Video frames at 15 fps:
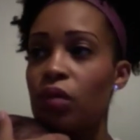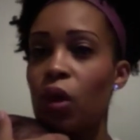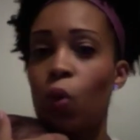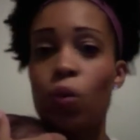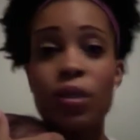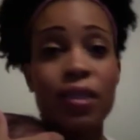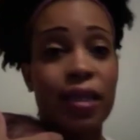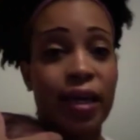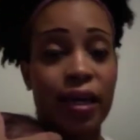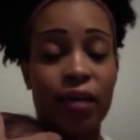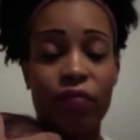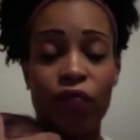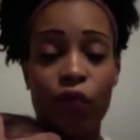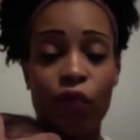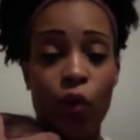was late,
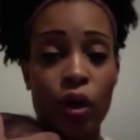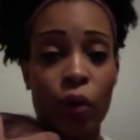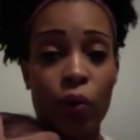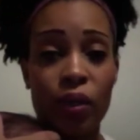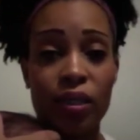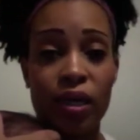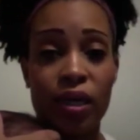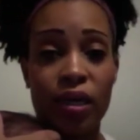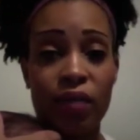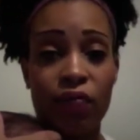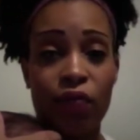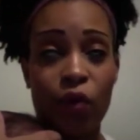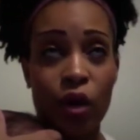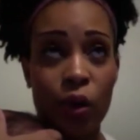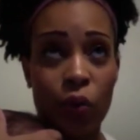
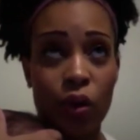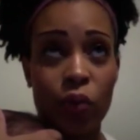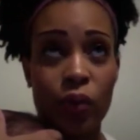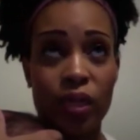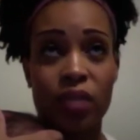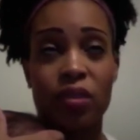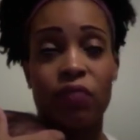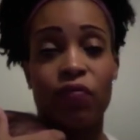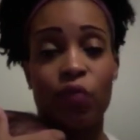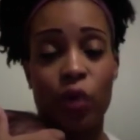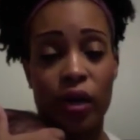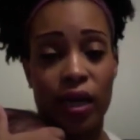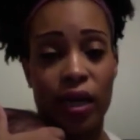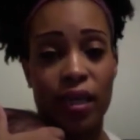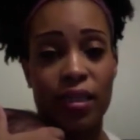41 weeks and 4
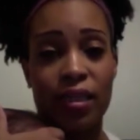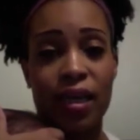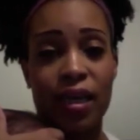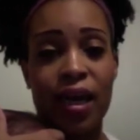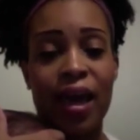days.